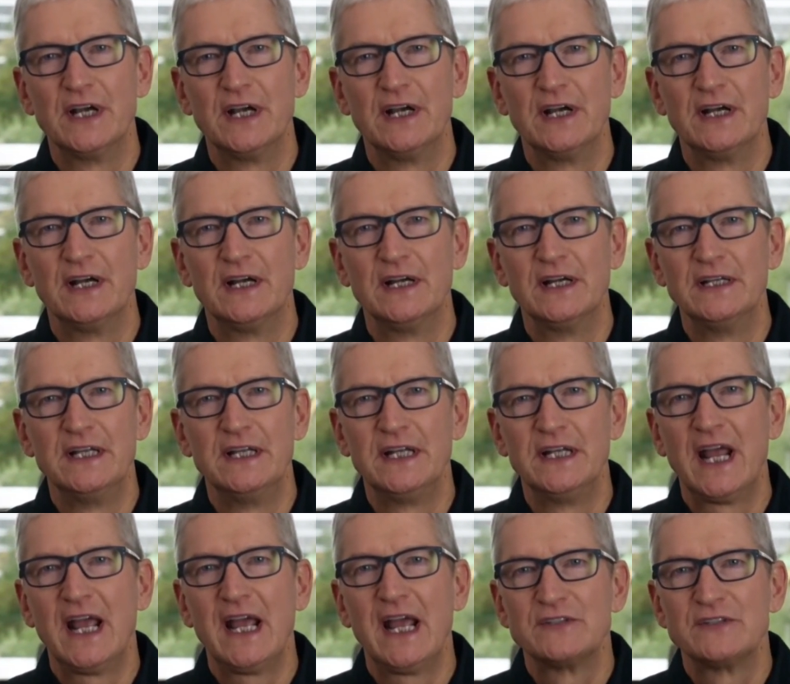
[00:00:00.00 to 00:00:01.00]

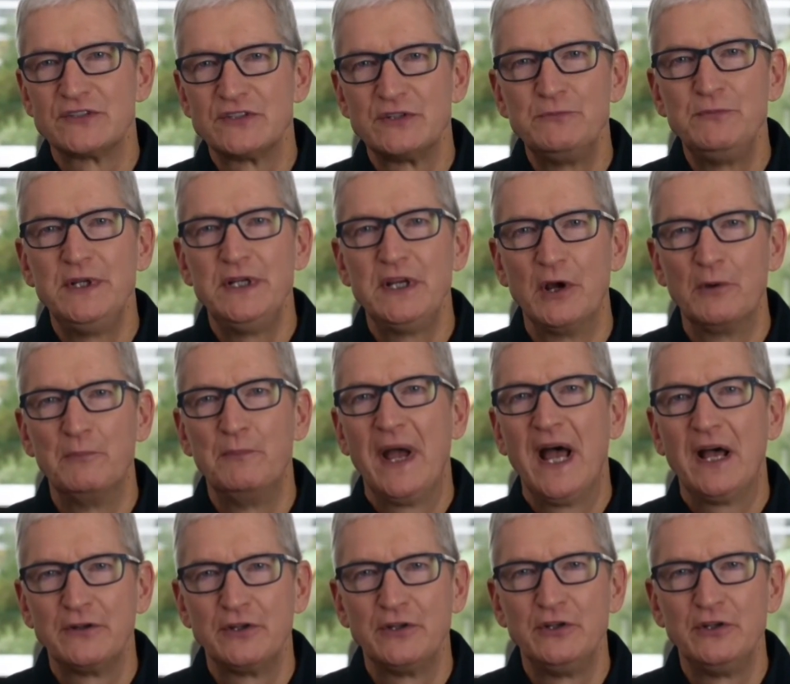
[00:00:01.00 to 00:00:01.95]
It has to be about